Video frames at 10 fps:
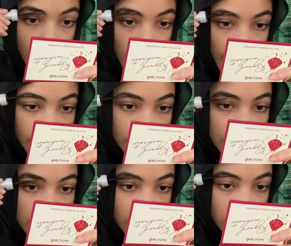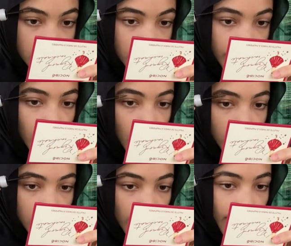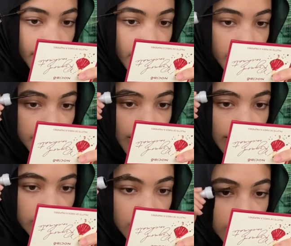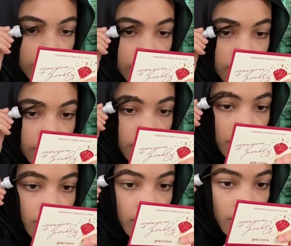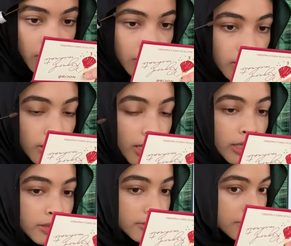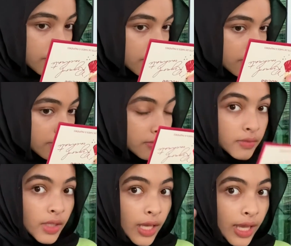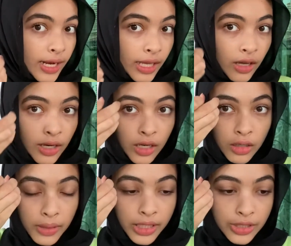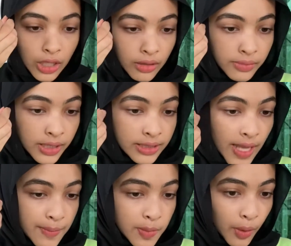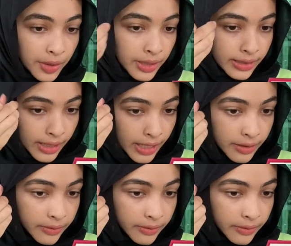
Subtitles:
I think this is just to like hold your eyebrow in place, you know? Yeah. And I got it on my hijab because I'm smart like that.